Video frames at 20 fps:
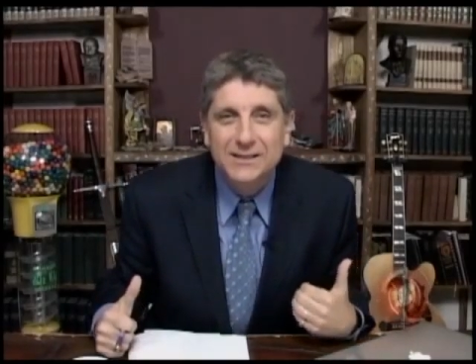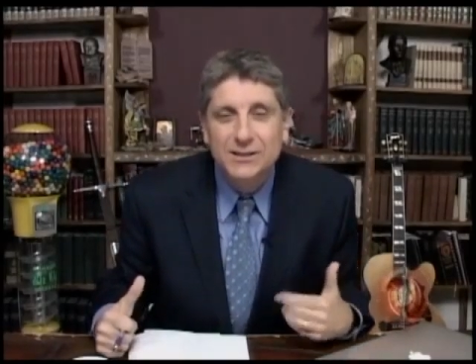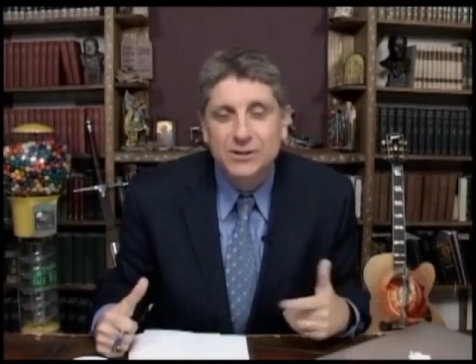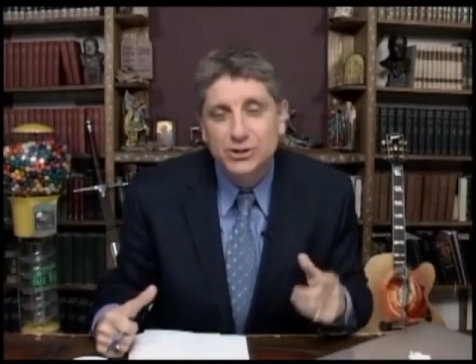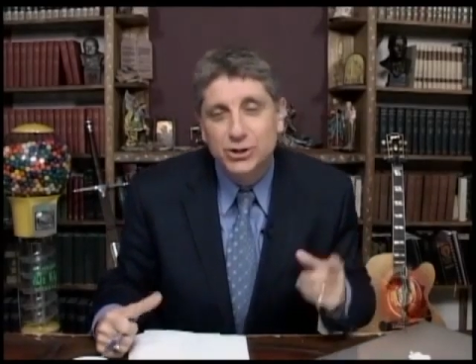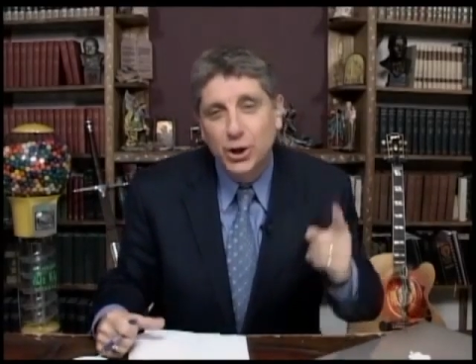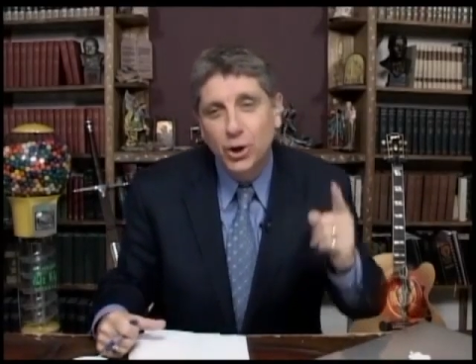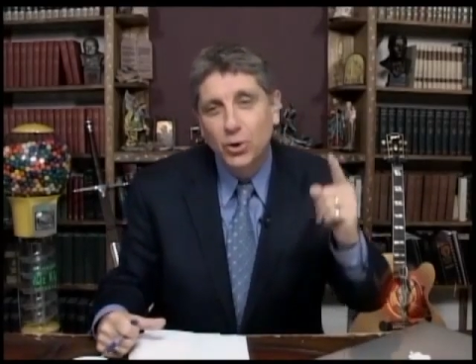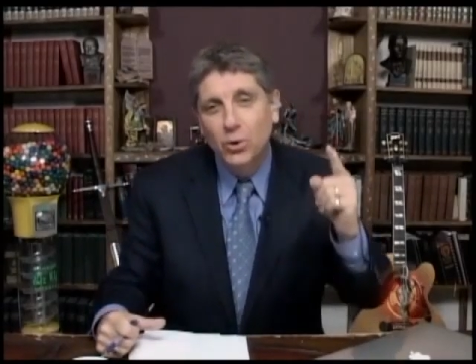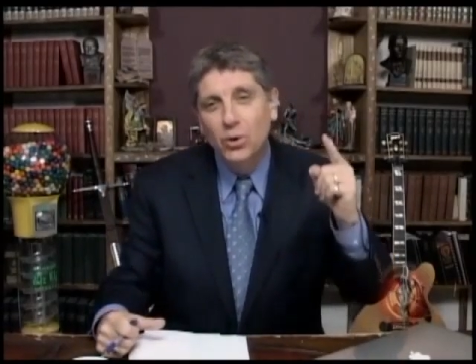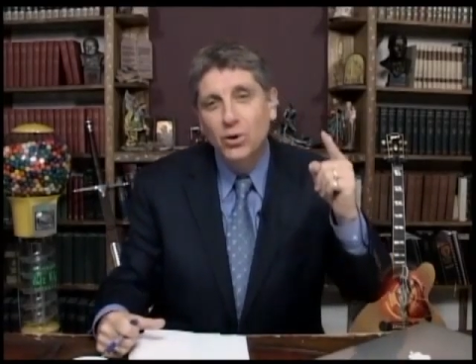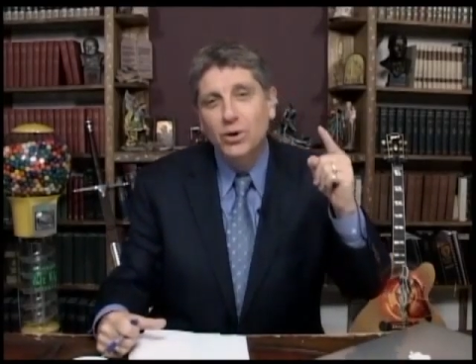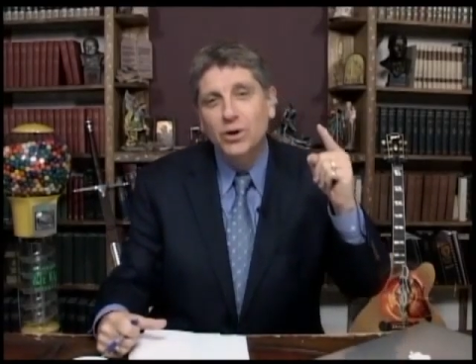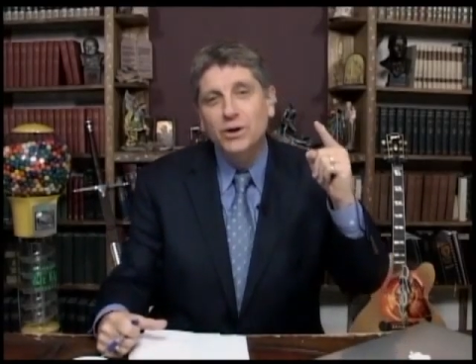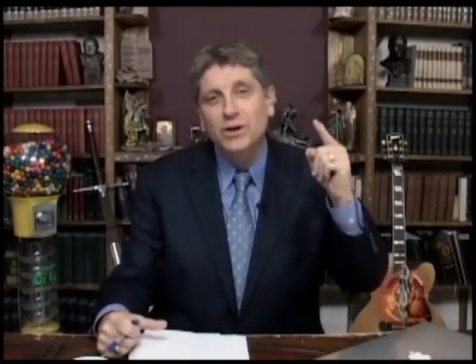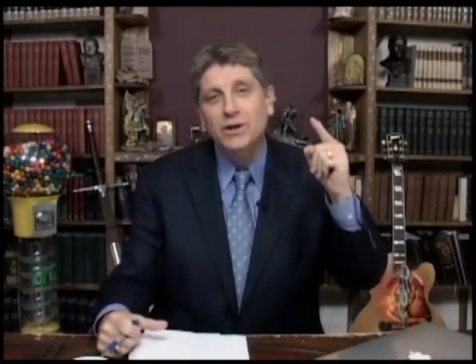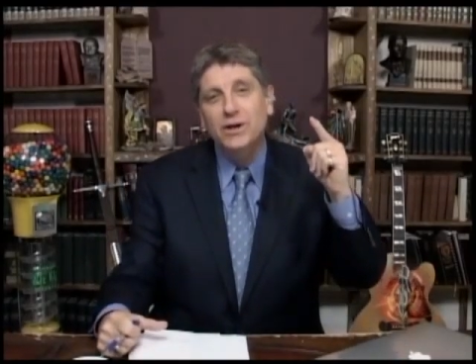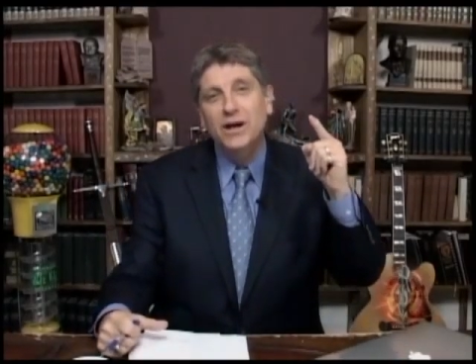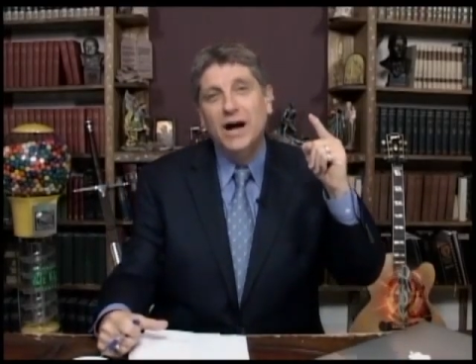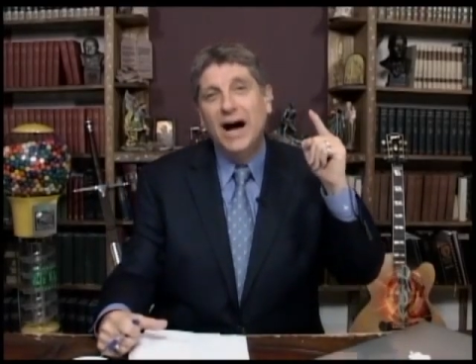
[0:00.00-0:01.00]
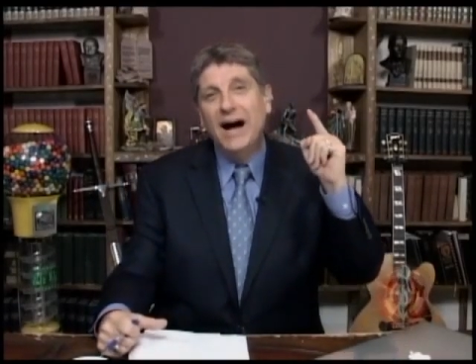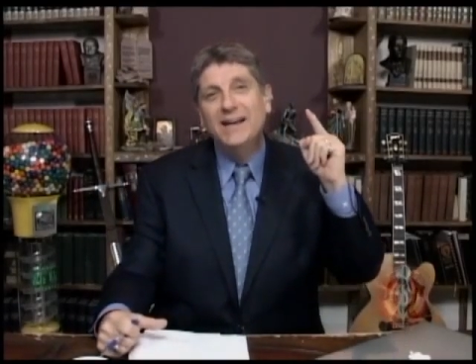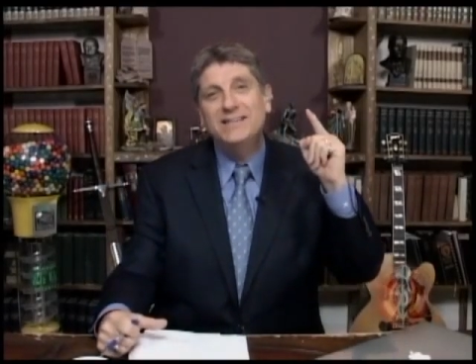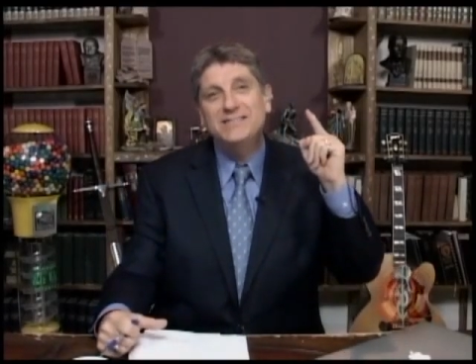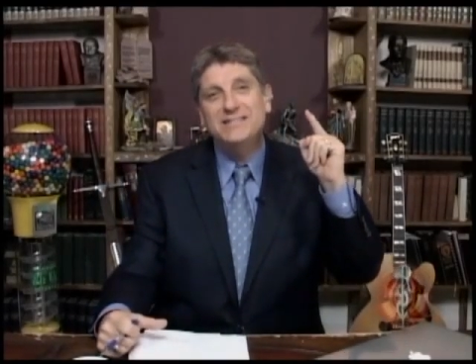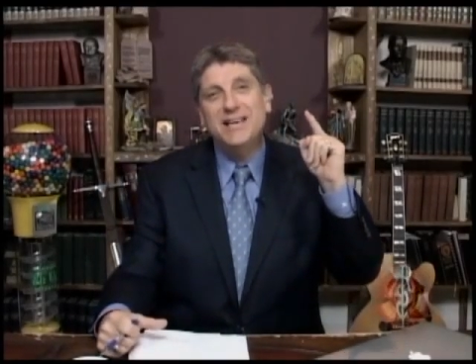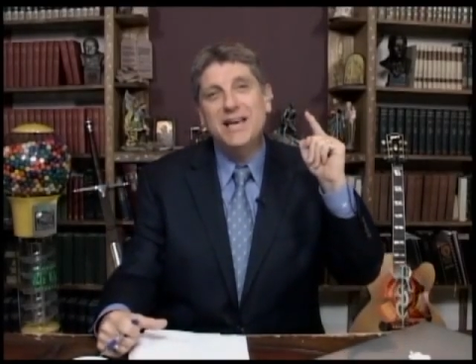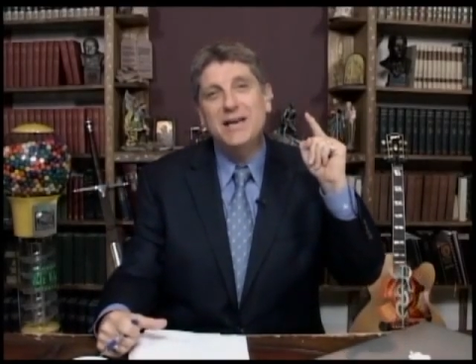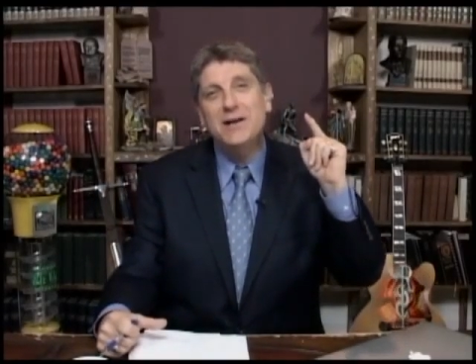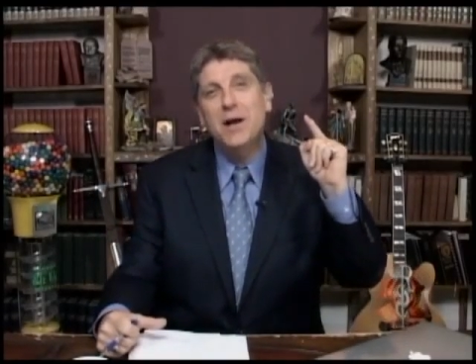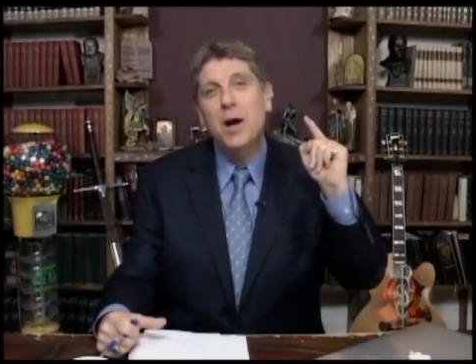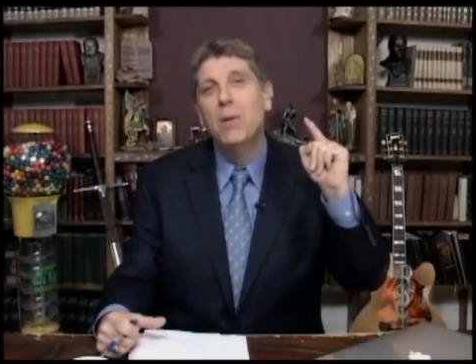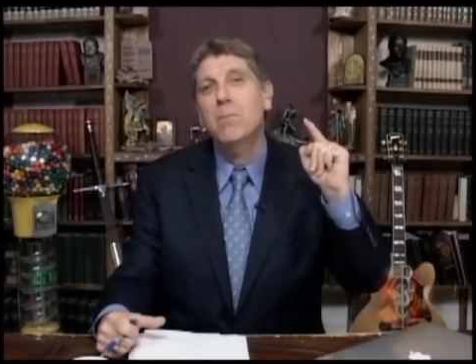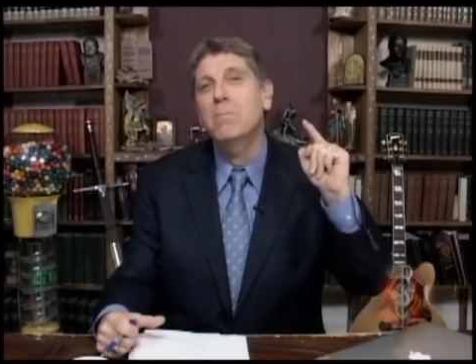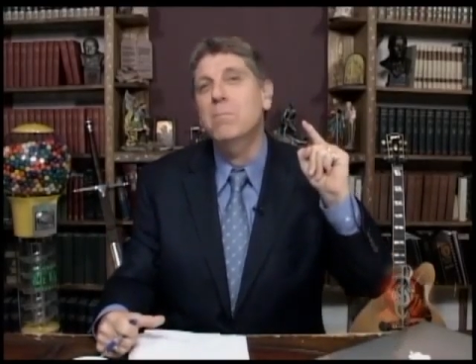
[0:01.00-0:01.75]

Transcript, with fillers: So I say